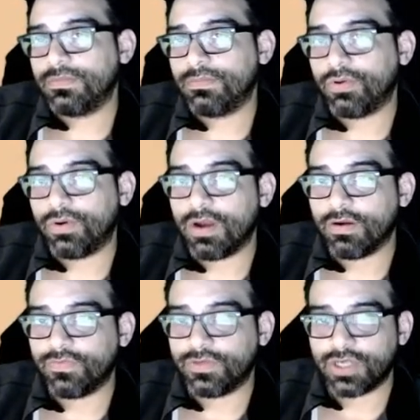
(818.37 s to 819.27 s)

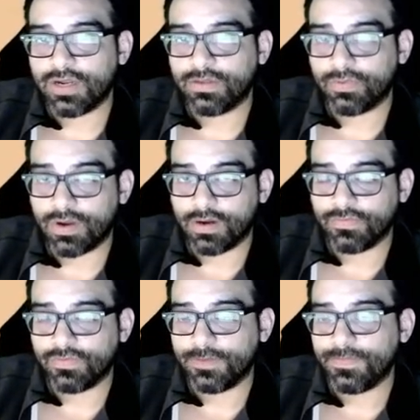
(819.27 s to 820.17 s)
pornography, child
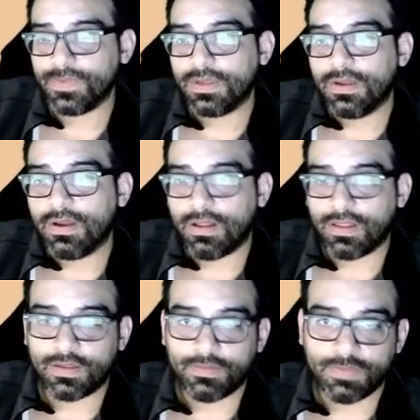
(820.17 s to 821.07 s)
pornography. A
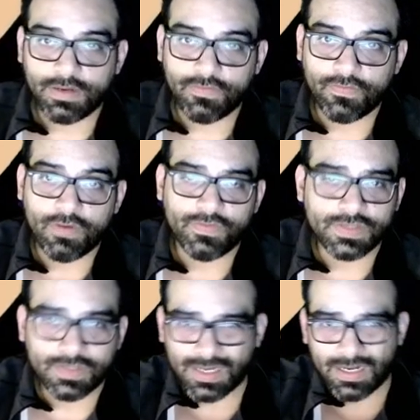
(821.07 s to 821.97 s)
lot of them get involved. This
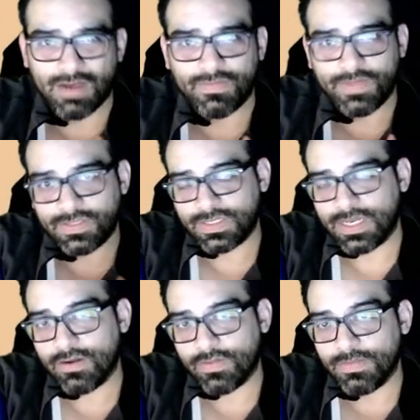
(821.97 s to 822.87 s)
is kind of how they
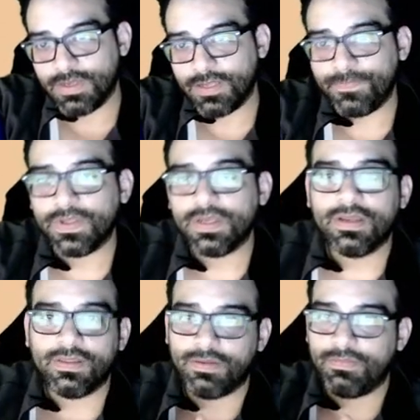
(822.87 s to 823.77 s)
snare them in.
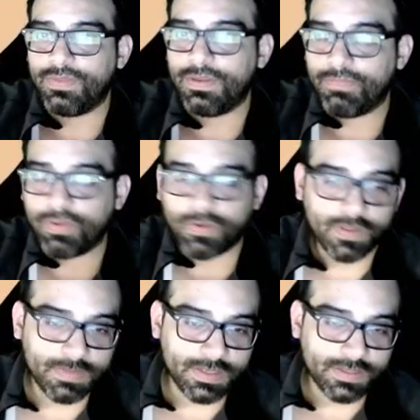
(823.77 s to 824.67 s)
They pull
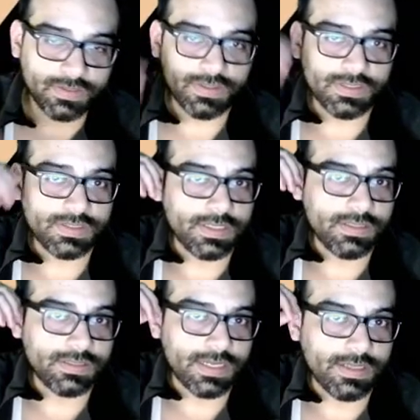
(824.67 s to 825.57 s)
them into these
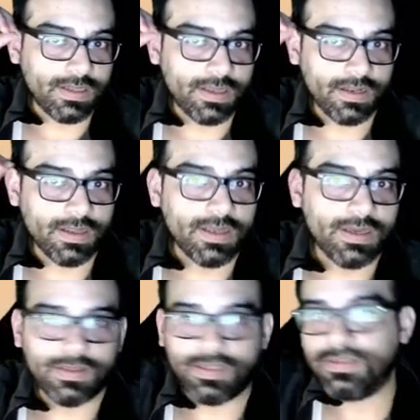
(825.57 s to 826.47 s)
things, and then
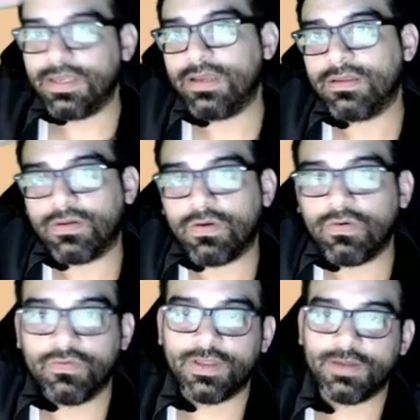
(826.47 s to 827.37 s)
they dangle it
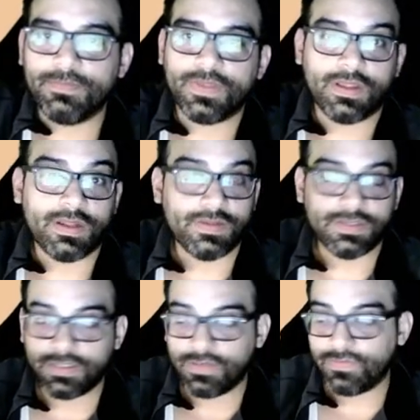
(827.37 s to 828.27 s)
over them. A lot of these
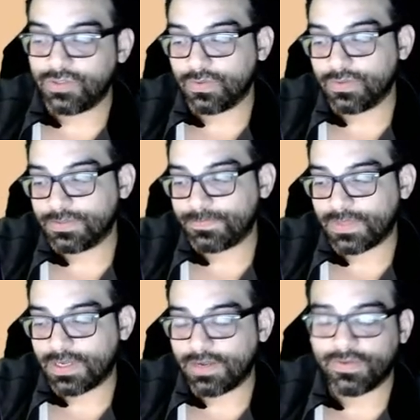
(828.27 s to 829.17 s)
individuals,
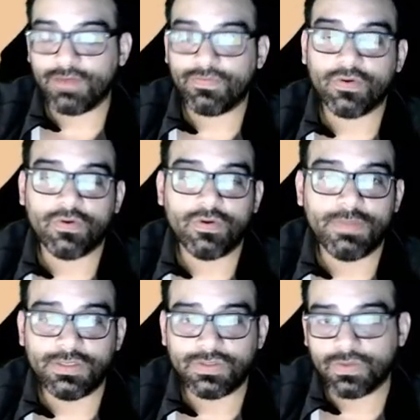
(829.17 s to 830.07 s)
I have heard
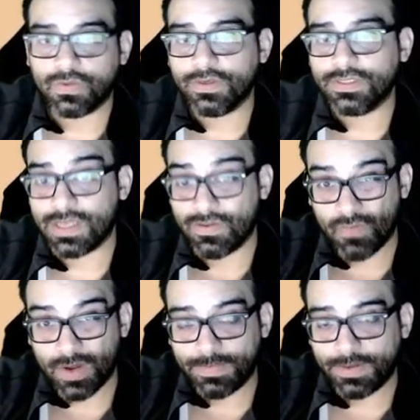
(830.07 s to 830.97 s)
many stories and
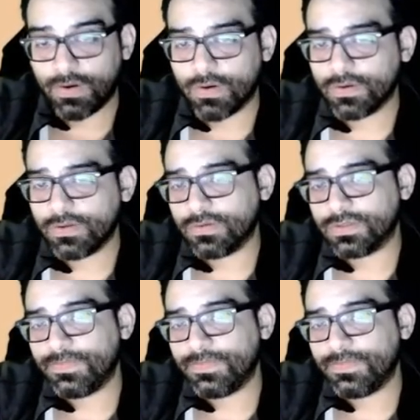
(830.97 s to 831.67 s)
read many articles